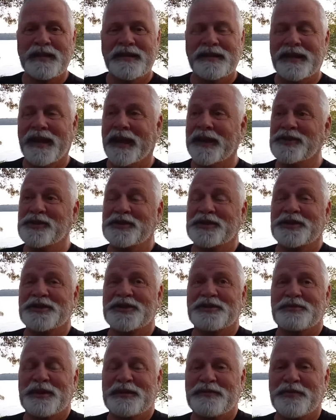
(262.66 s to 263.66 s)
Exodus
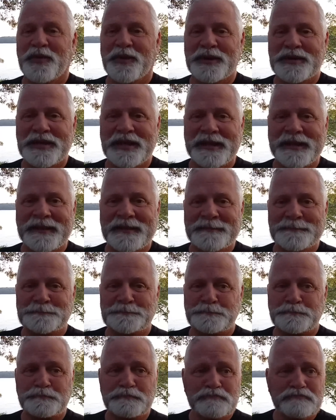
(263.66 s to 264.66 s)
3:14.
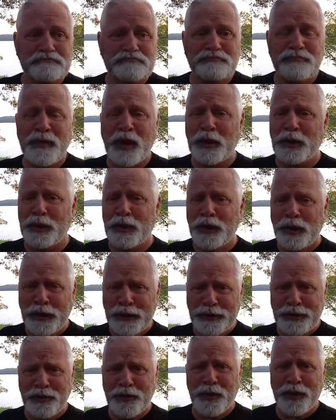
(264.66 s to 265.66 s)
Look
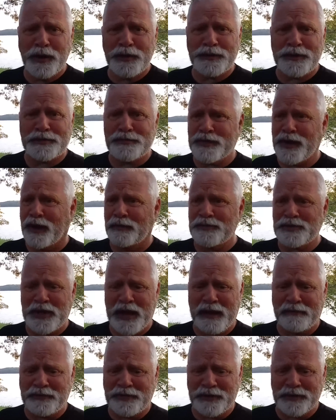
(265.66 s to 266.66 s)
at the word that comes
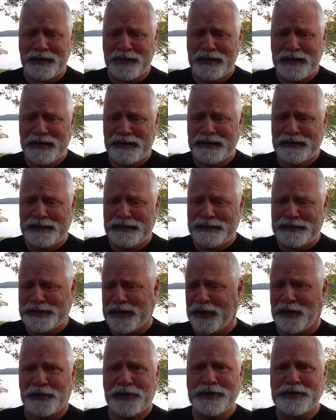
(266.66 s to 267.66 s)
after,
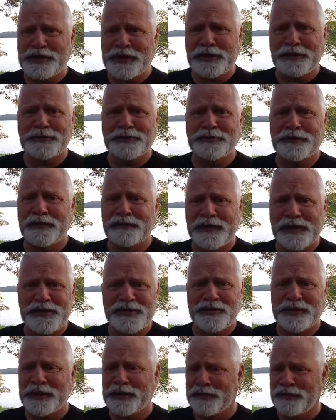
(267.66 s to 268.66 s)
tell the children of
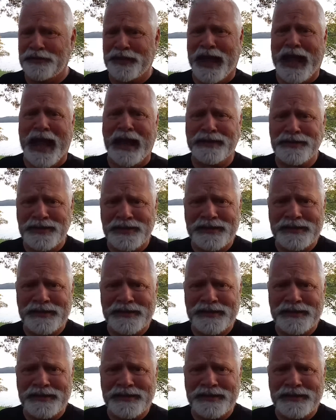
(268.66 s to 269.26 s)
Israel that.